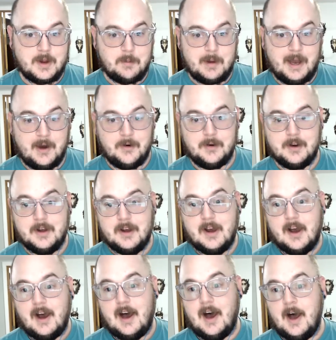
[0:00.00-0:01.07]
about.
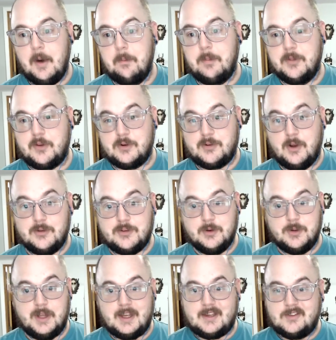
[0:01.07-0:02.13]
But there's also
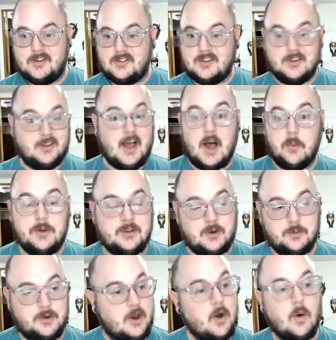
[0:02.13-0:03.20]
like just a lot we
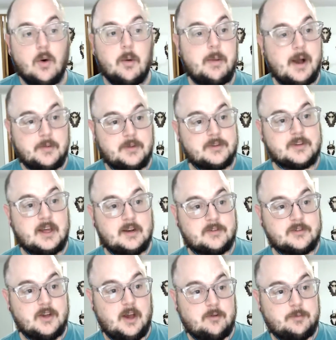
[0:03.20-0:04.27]
don't know about this kind of
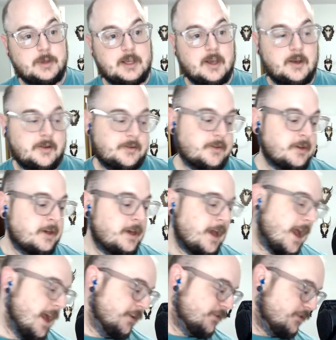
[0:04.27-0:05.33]
stuff, because
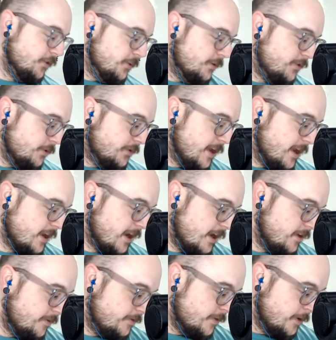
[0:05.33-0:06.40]
as soon as you take
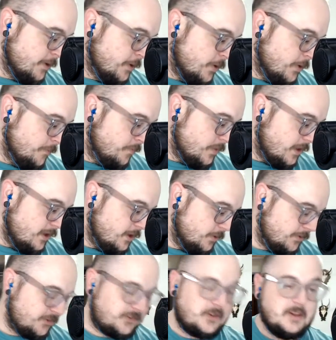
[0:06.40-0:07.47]
kind of
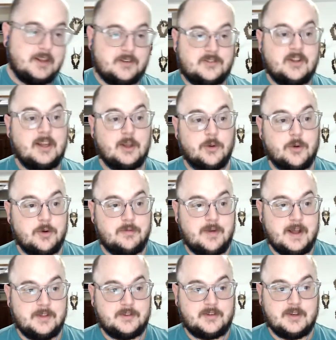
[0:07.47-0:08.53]
singular
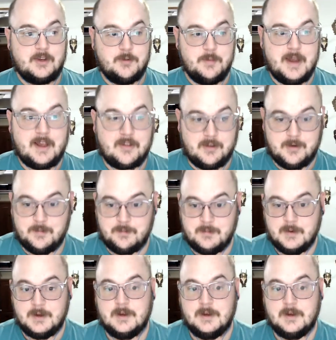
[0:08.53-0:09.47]
events and you make them